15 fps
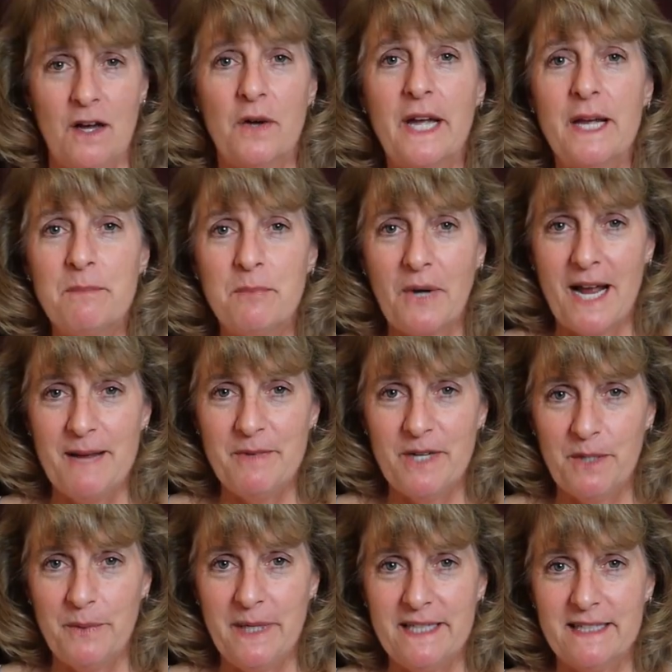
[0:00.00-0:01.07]
Okay,
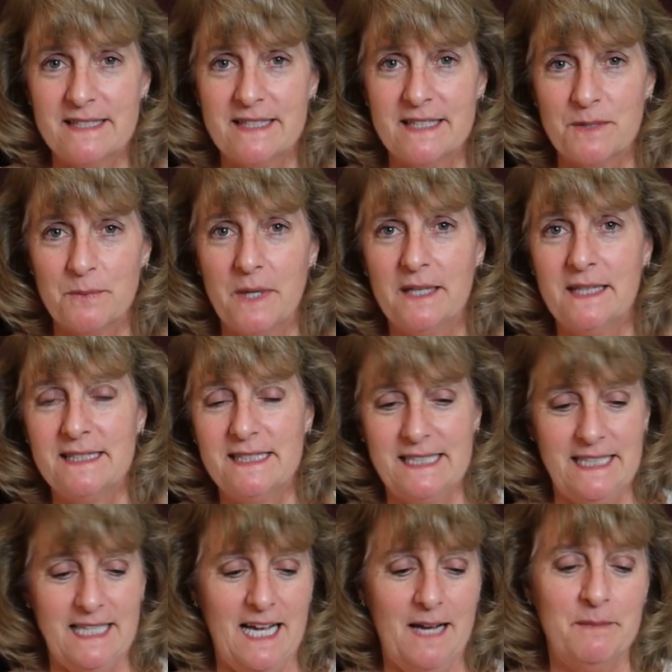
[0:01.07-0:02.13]
primary weaknesses. Well, let's
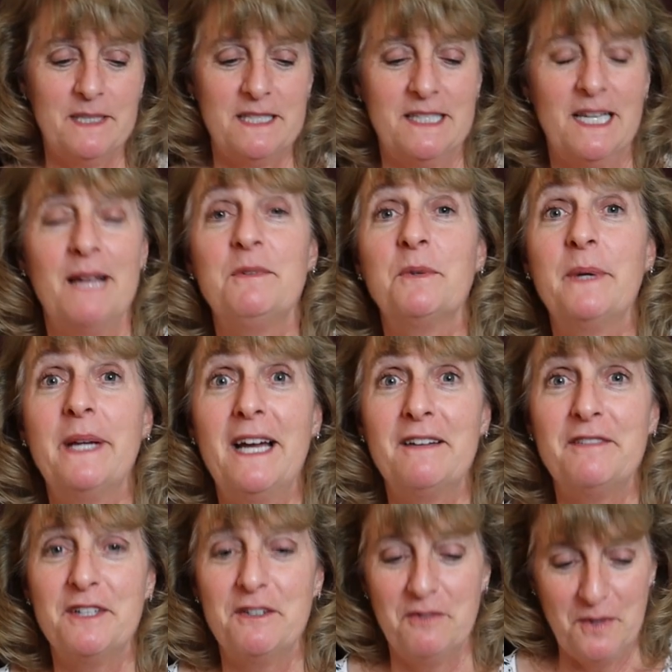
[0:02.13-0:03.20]
see, how much time do we
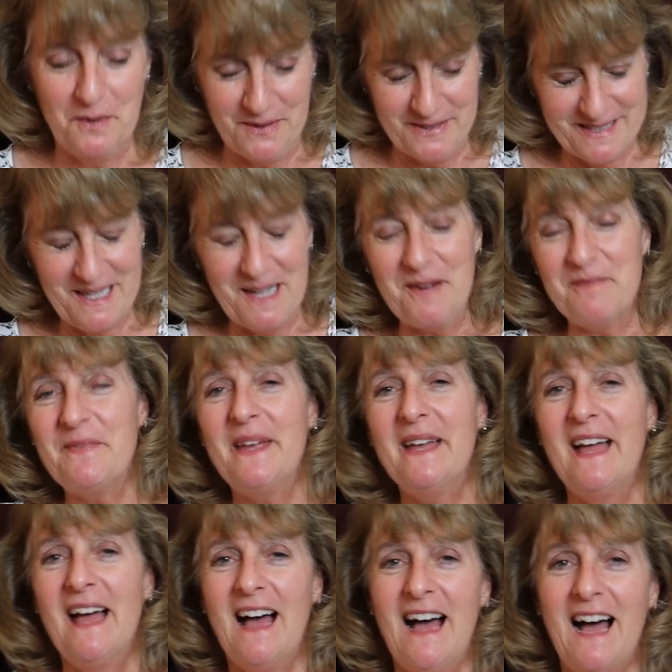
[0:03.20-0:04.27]
have here, folks? Um,
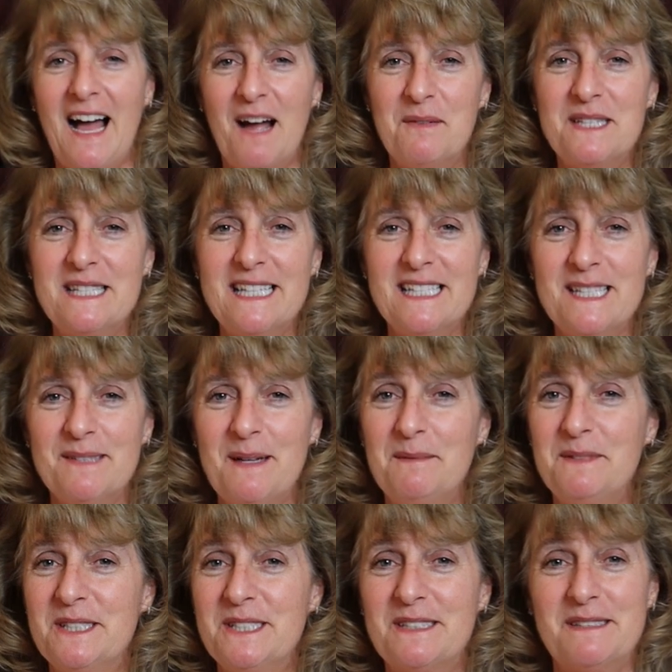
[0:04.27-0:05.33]
I would say
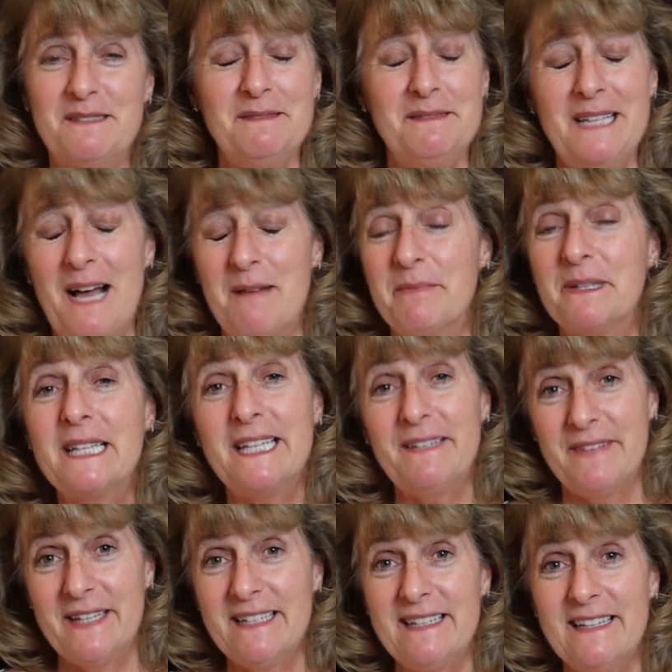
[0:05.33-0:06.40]
sometimes just not
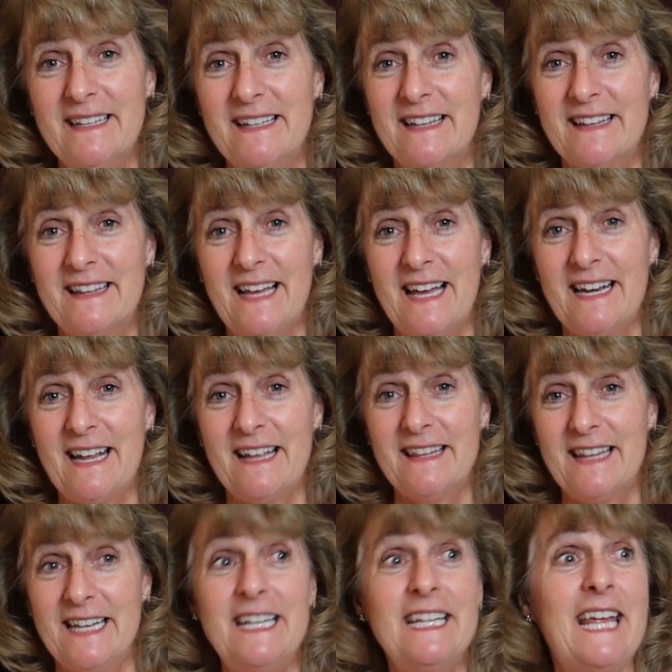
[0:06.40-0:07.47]
believing that,
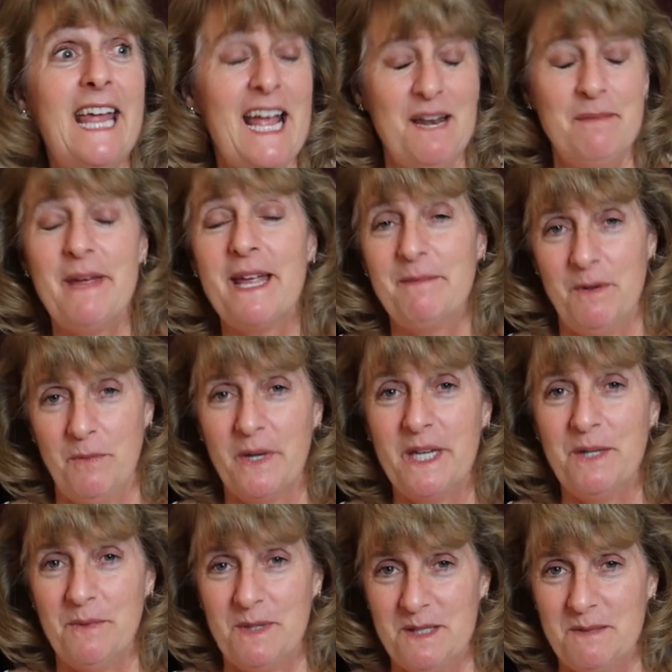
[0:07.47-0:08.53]
that he can make me what
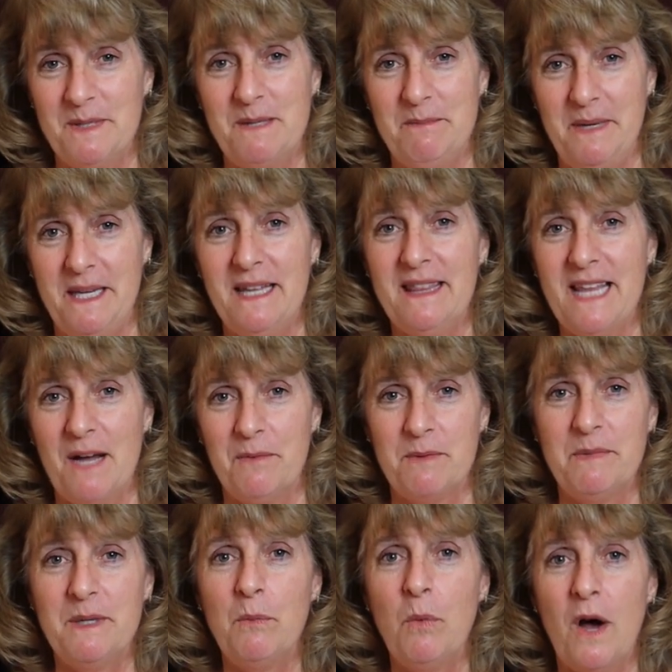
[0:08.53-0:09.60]
he wants me to be. That
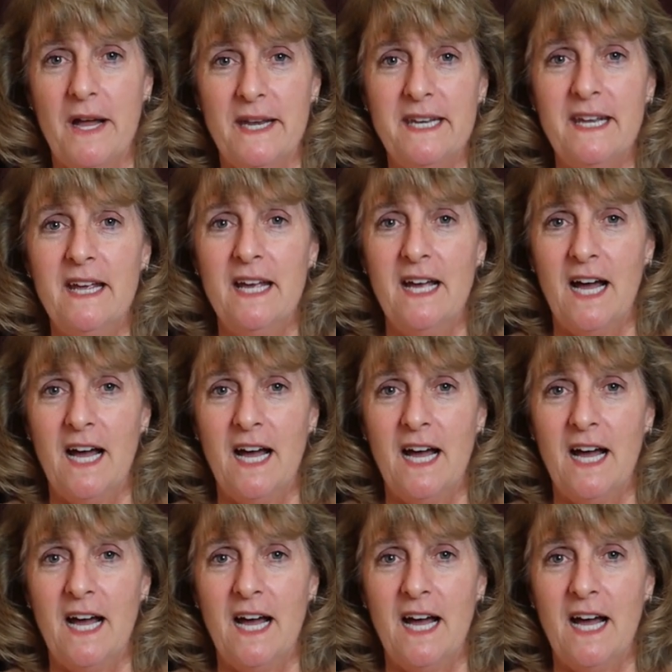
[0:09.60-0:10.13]
would be one.